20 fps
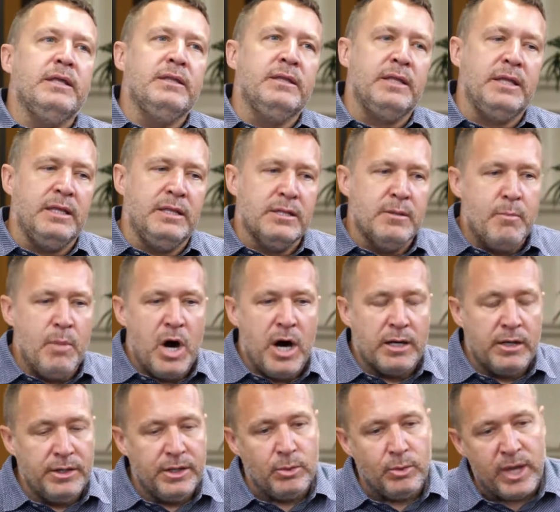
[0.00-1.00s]
the
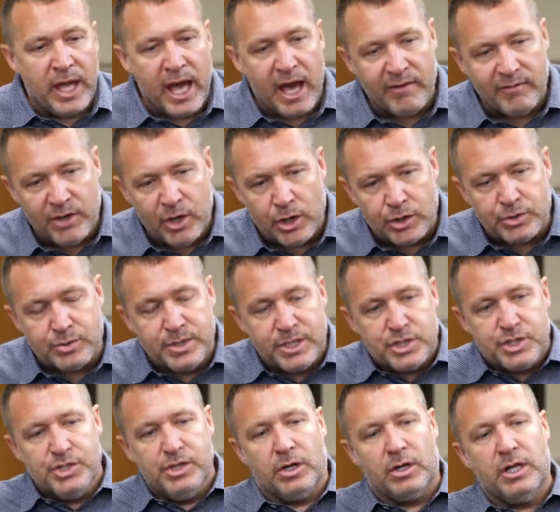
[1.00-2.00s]
model that we have in our
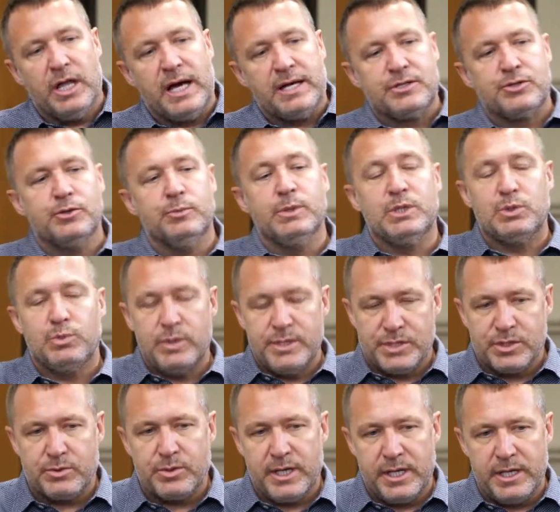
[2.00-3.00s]
traditional classroom, which
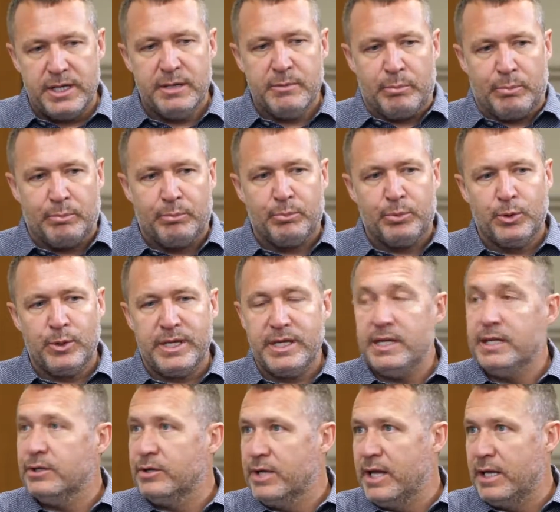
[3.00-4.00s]
was created in a
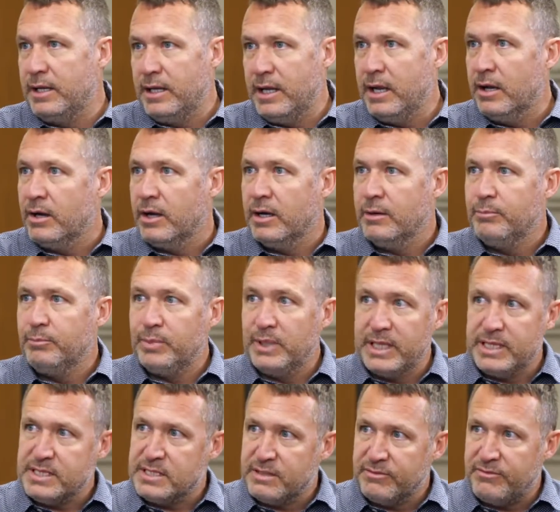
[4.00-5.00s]
pre-internet era,
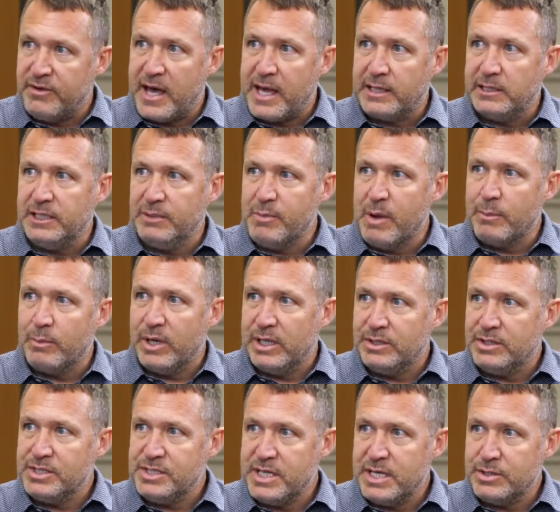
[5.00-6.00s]
placed the faculty member
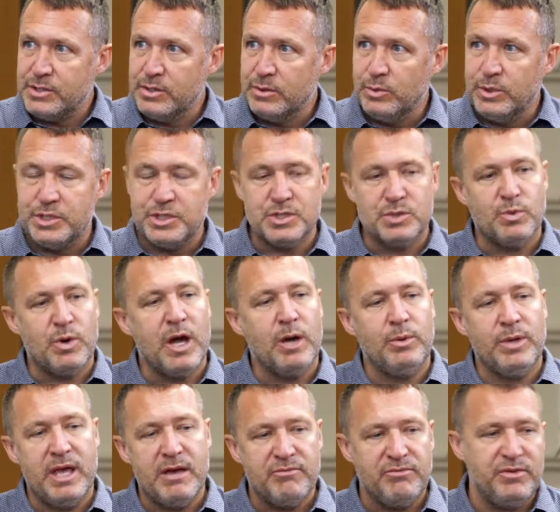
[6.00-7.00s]
at the center, which is why
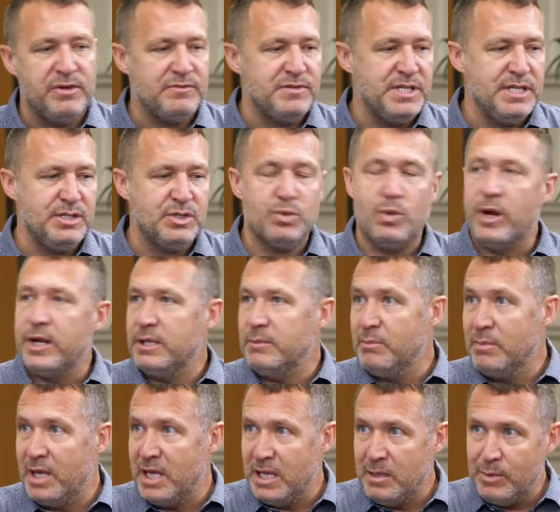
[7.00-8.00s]
we have 15, 20,
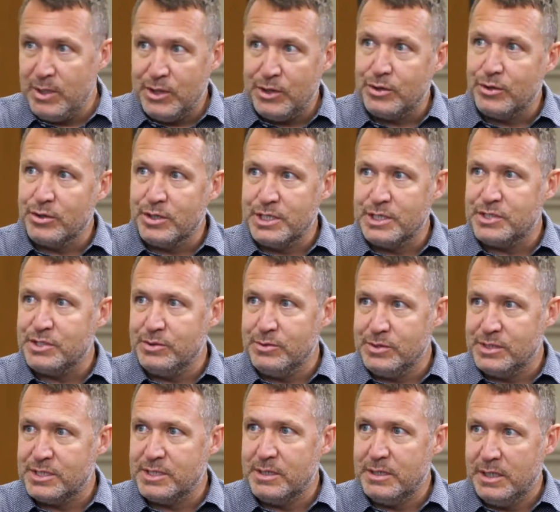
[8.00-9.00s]
maybe 30
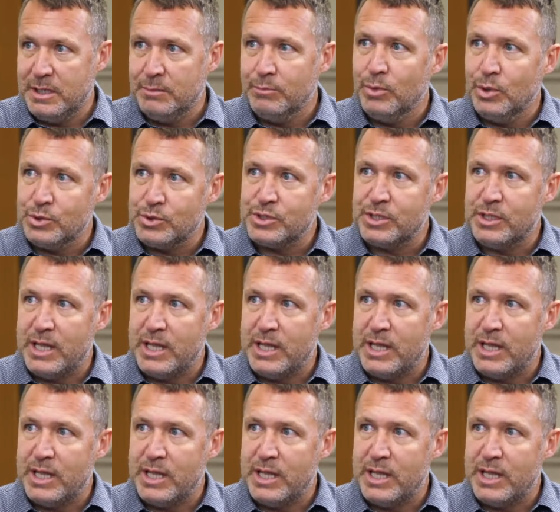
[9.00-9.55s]
students in most